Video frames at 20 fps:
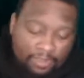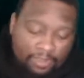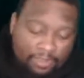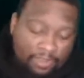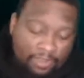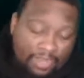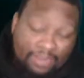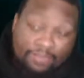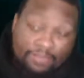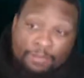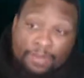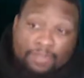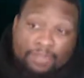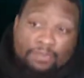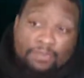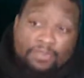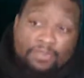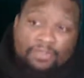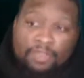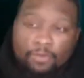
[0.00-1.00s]
i just make the
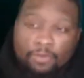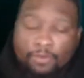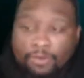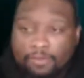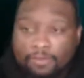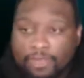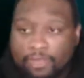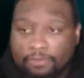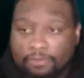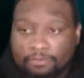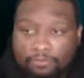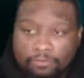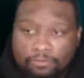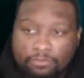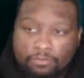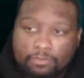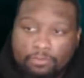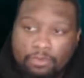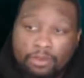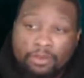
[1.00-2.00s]
music i want to make
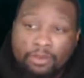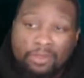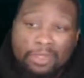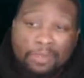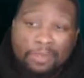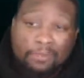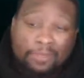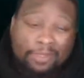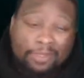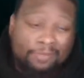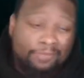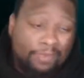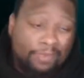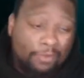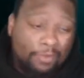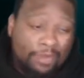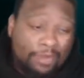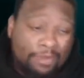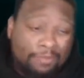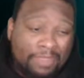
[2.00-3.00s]
you know I, if i
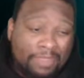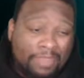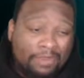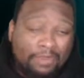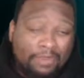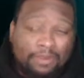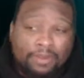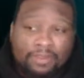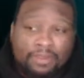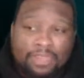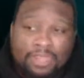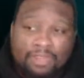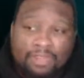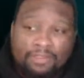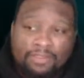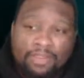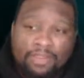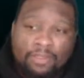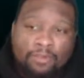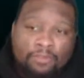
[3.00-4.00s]
want to make nerd
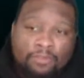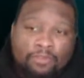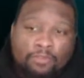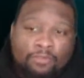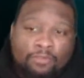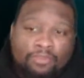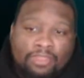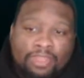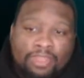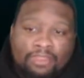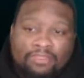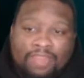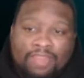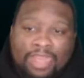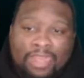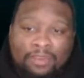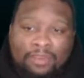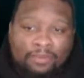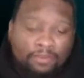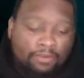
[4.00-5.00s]
content and do things
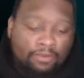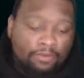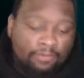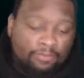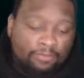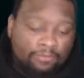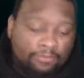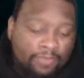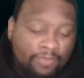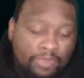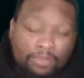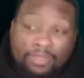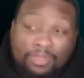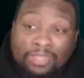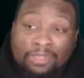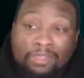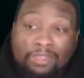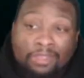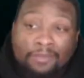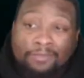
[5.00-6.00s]
i Feelly
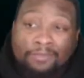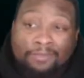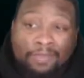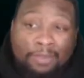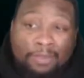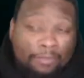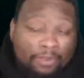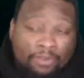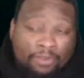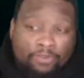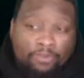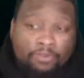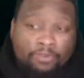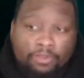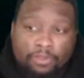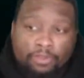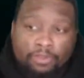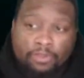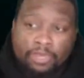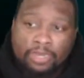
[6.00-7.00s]
love, I'm gonna do
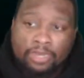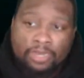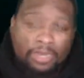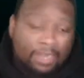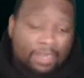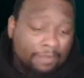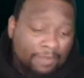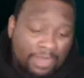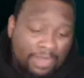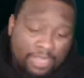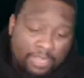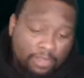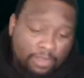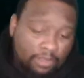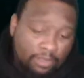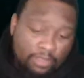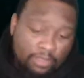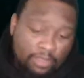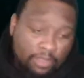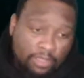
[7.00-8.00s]
it, and I'm not
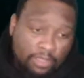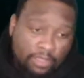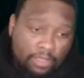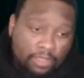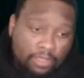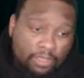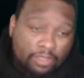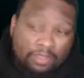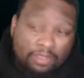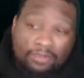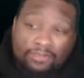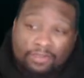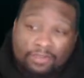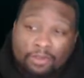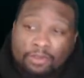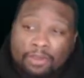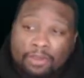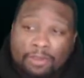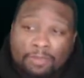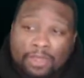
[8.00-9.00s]

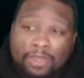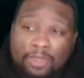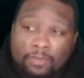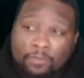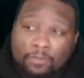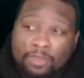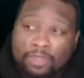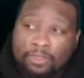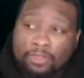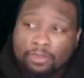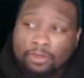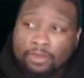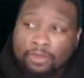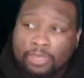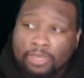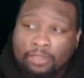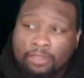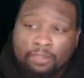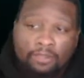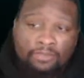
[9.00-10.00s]
concerned about whether
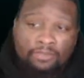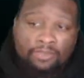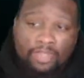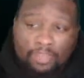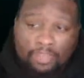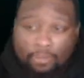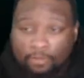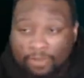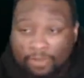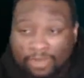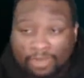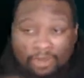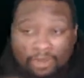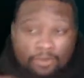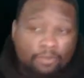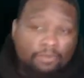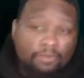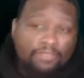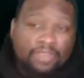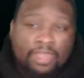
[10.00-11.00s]
it looks like you on the
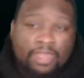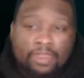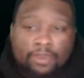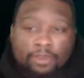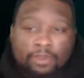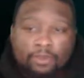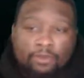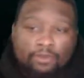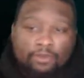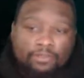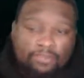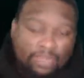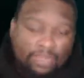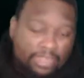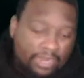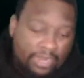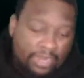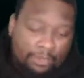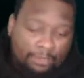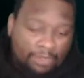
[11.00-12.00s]
new side or the old side.
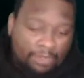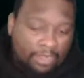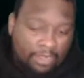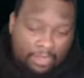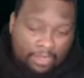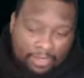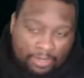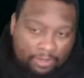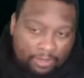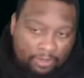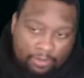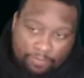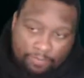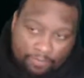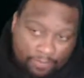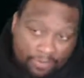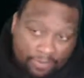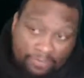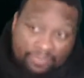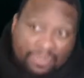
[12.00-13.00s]
I'm on
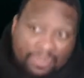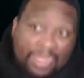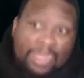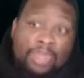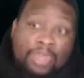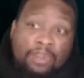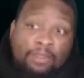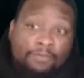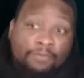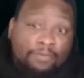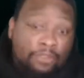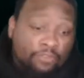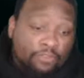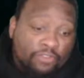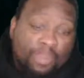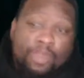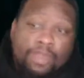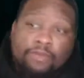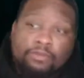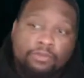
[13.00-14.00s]
the side of the
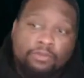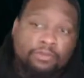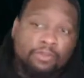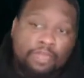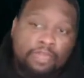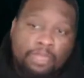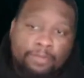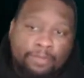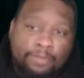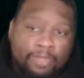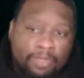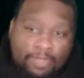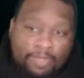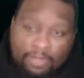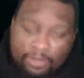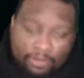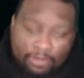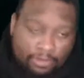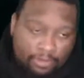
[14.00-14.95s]
genre. I'm on